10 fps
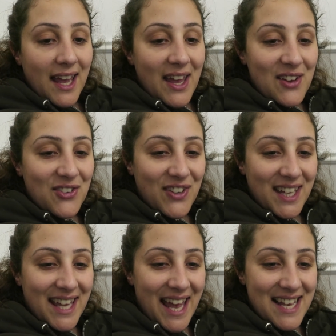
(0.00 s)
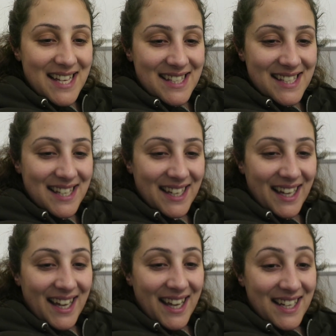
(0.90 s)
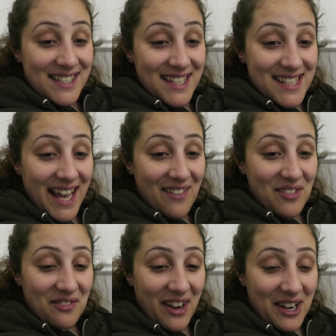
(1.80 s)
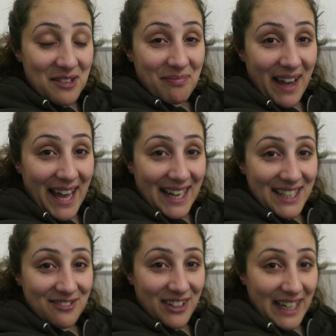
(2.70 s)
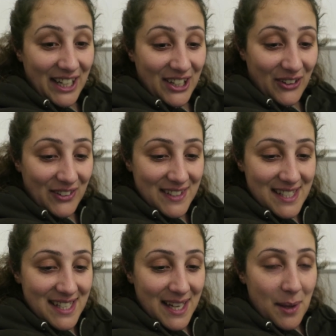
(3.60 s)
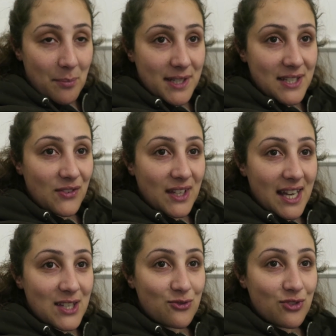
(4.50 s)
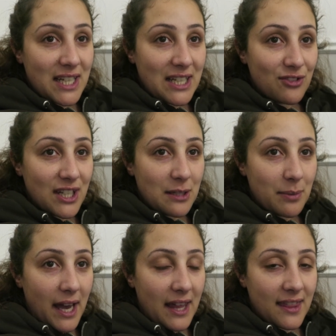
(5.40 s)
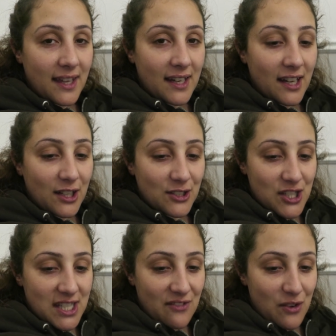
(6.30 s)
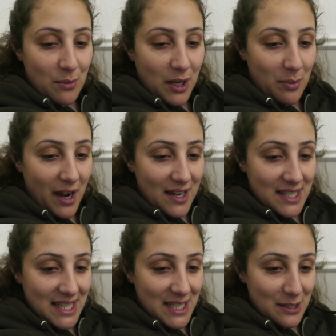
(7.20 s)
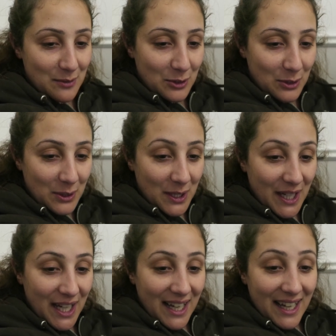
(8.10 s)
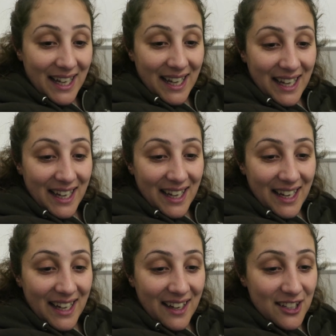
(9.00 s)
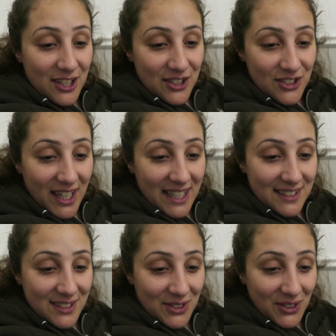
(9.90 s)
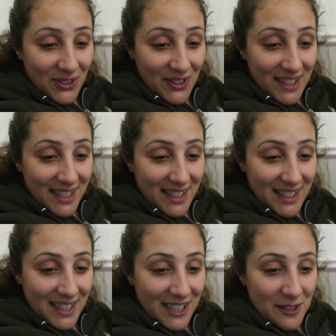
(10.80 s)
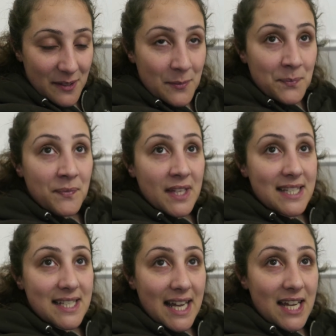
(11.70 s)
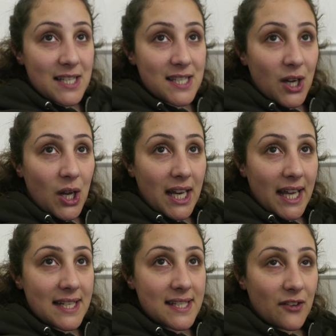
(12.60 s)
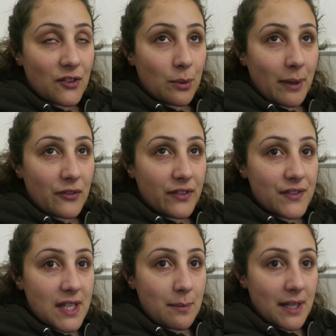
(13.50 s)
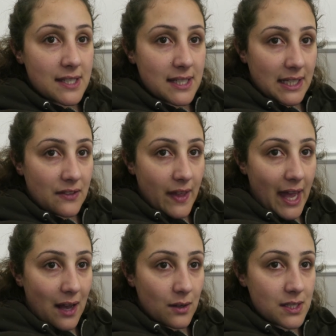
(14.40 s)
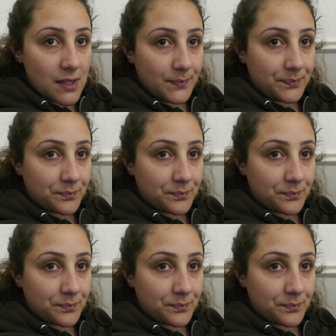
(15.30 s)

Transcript: If he gets... He does have a very bad running nose, but if he gets really, really bad, then I'll just give him, like, paracetamol. Are you trying to talk? Today I start late. I've got about 15 minutes to leave the house.